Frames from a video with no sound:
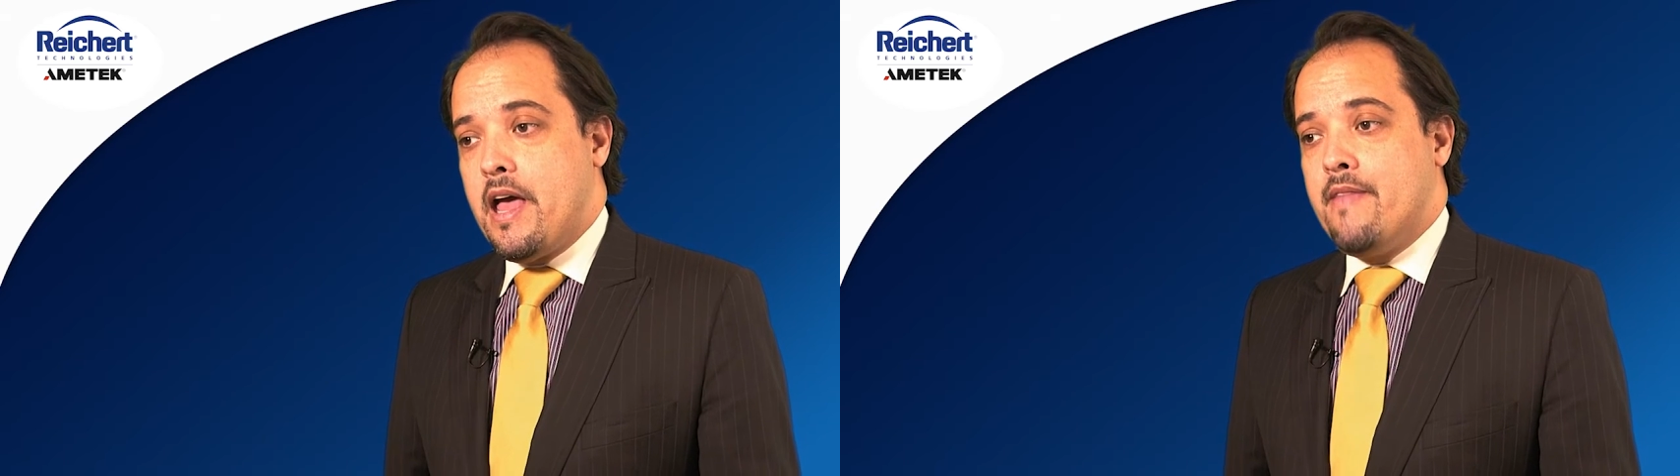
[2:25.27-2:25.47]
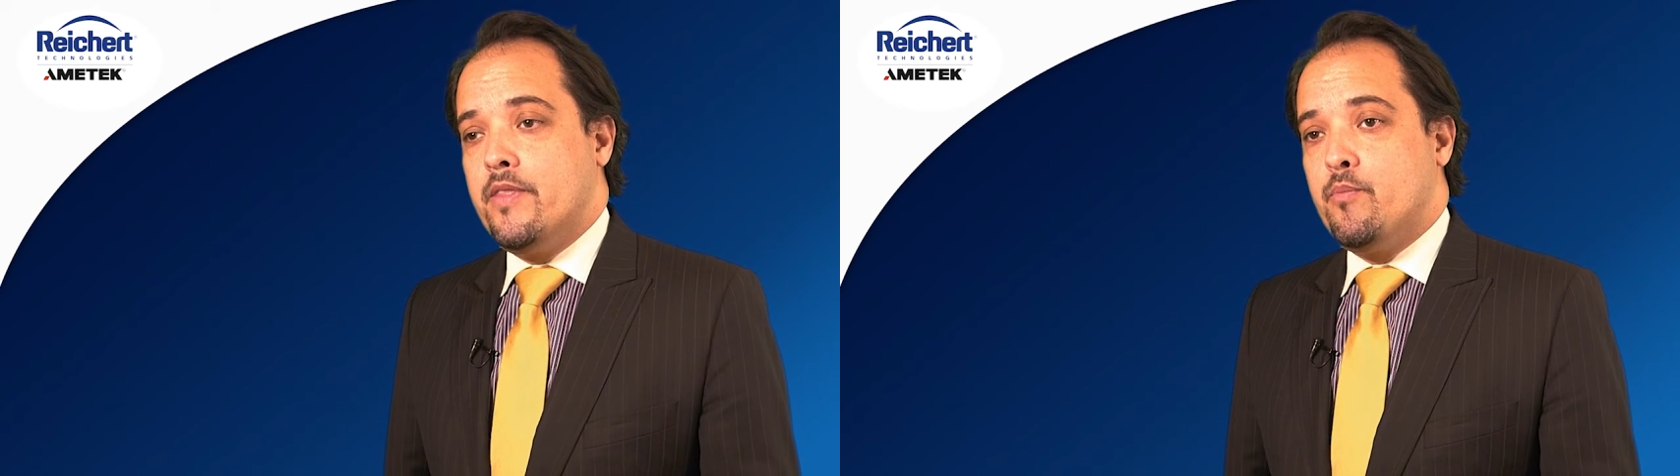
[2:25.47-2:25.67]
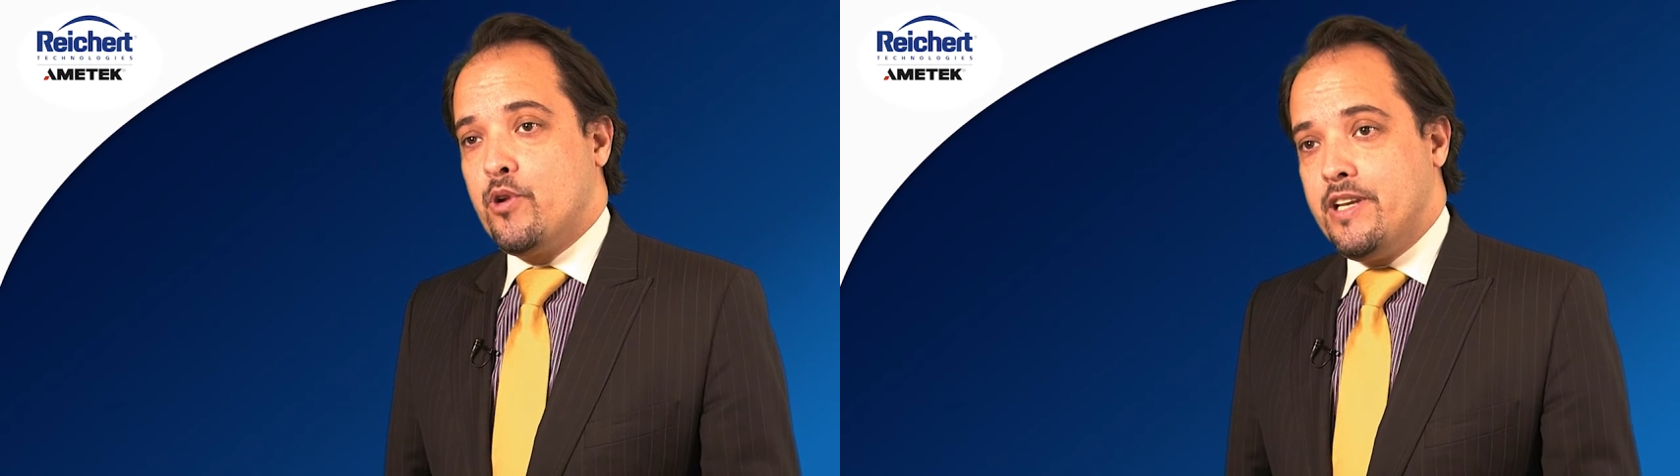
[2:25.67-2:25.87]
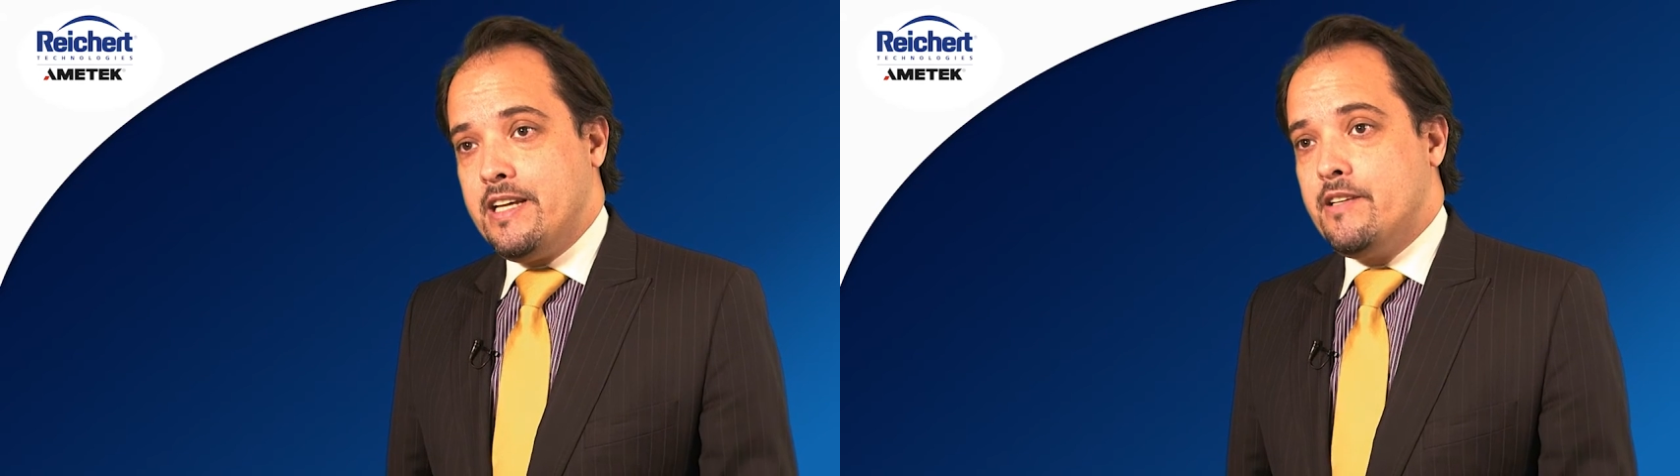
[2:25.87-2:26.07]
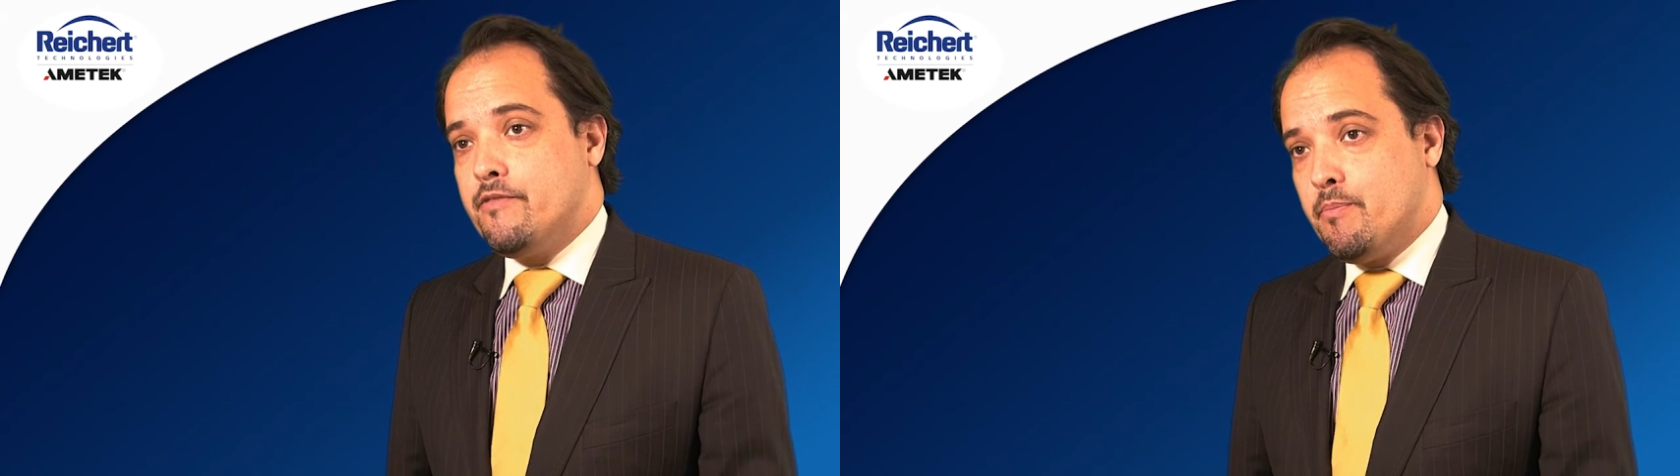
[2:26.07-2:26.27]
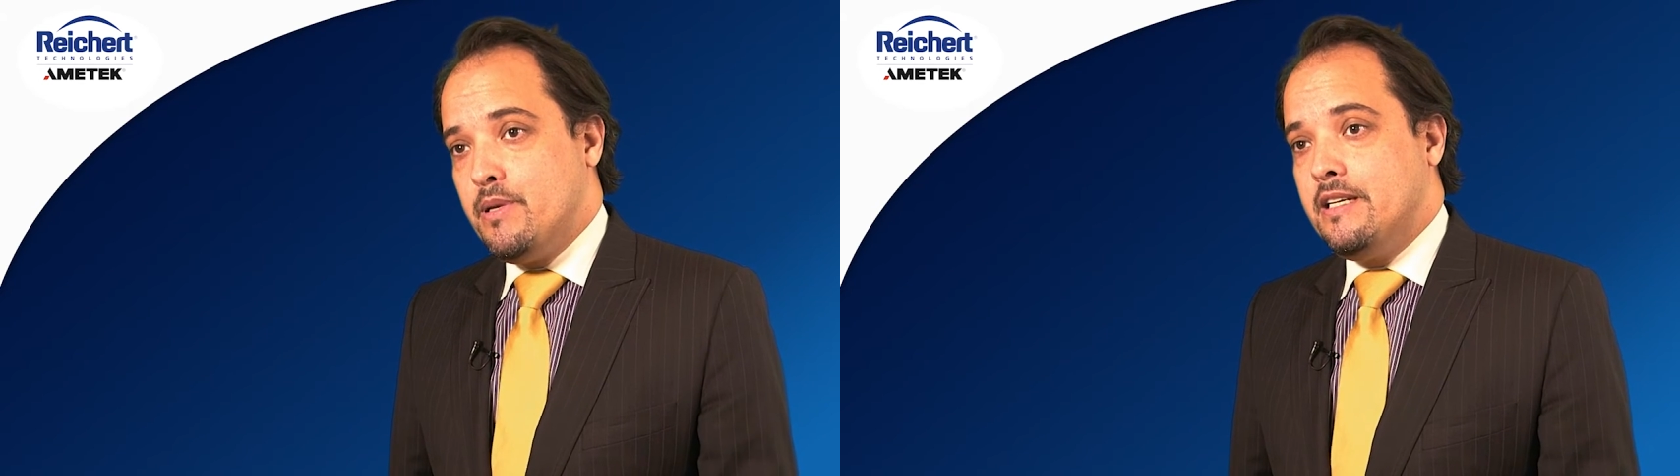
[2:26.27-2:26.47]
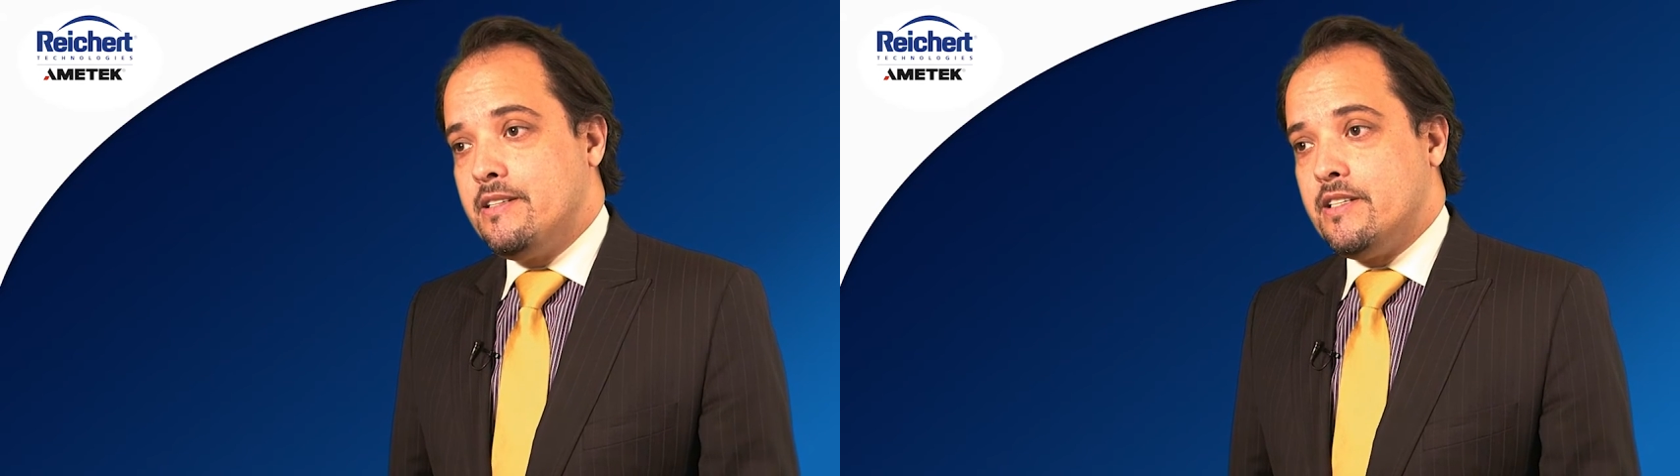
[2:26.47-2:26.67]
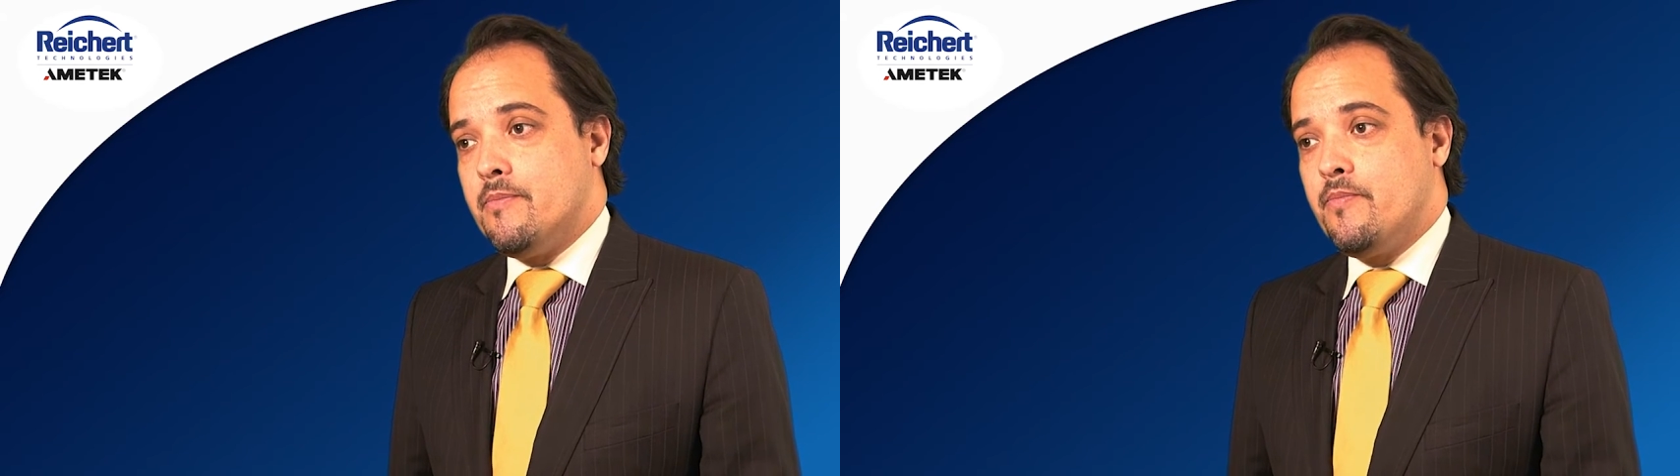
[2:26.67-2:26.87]
and the predictive
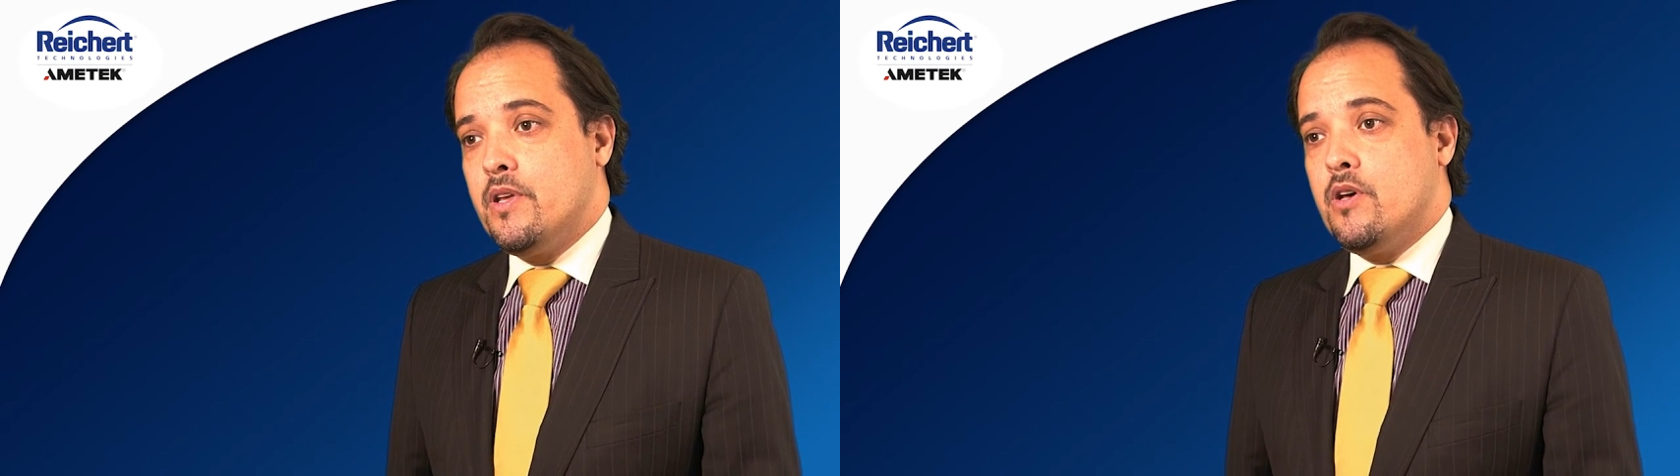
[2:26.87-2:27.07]
ability